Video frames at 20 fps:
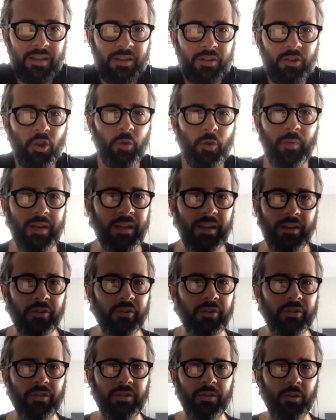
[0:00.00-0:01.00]
Nobody
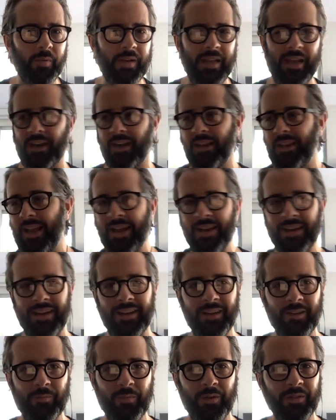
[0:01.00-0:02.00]
understood, nobody had a line
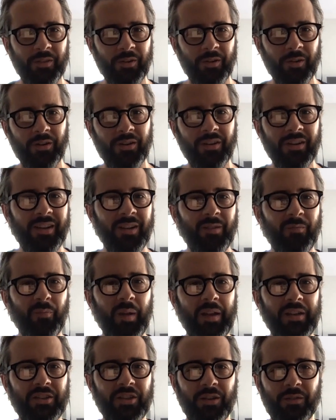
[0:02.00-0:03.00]
item on their
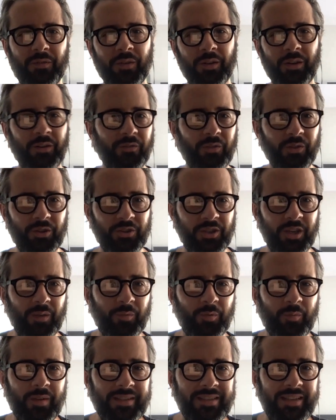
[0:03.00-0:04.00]
budget for conversion
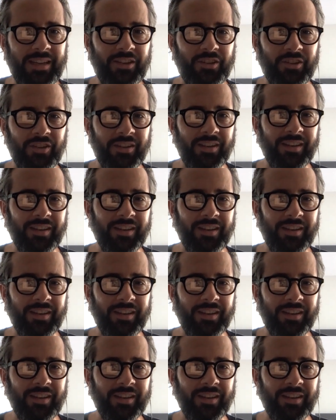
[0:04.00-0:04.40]
optimization.